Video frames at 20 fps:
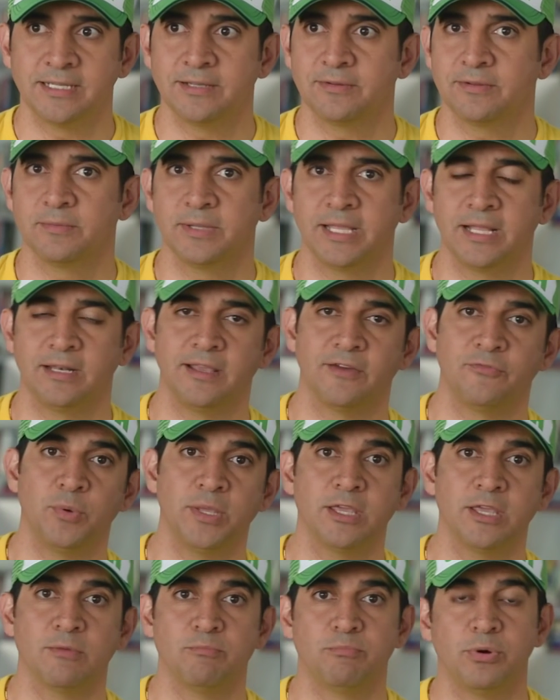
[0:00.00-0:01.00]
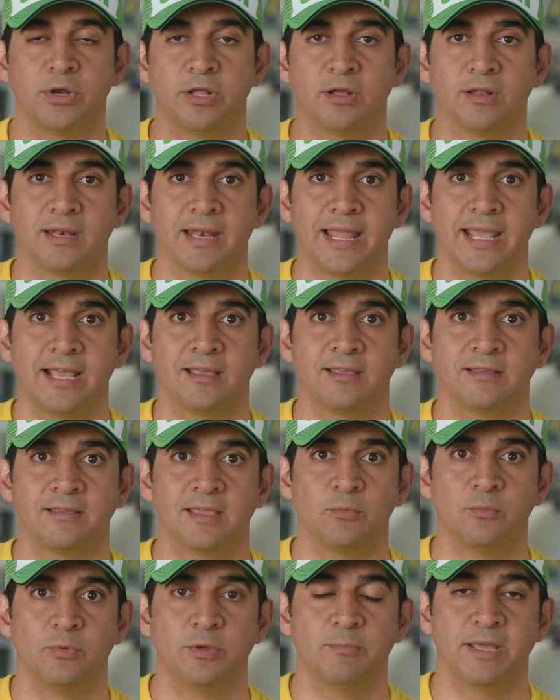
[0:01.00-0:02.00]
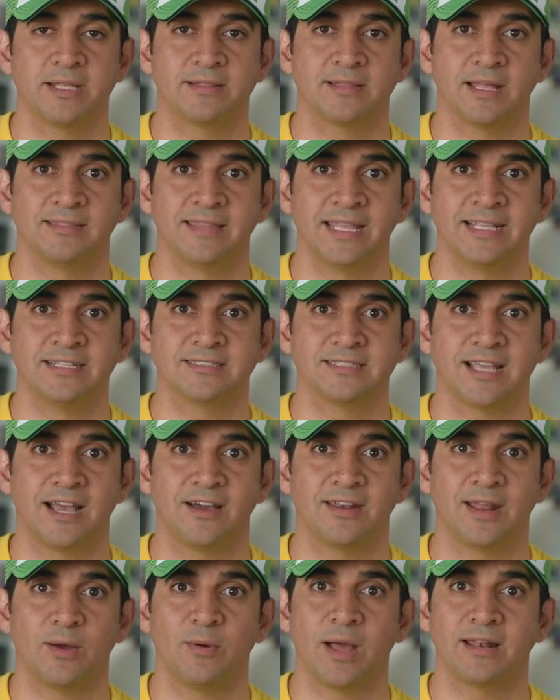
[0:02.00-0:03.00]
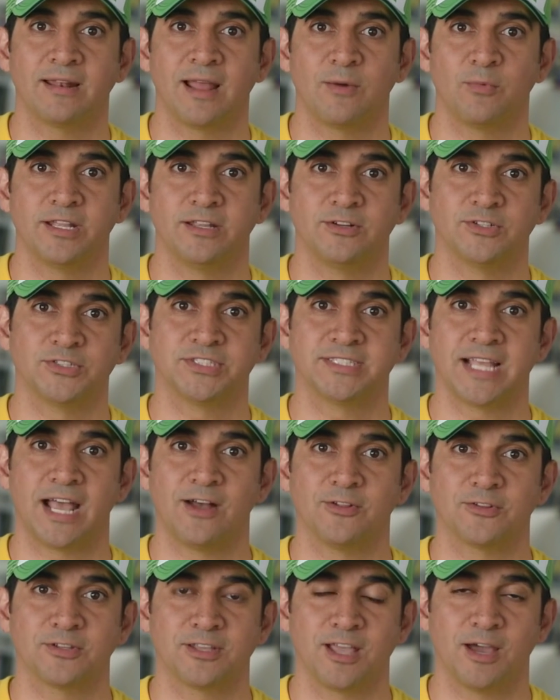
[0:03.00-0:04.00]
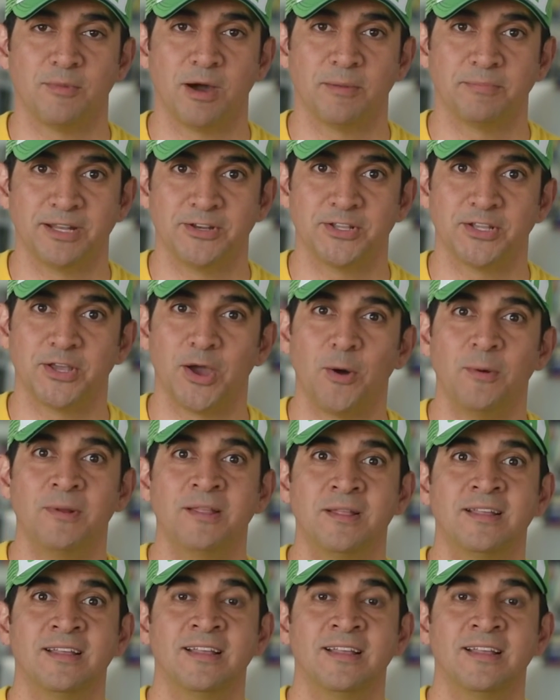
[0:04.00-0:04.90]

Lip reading: Ilya, if we can put a link, can we make that thing sound? I want to hear sounds come up. There you go.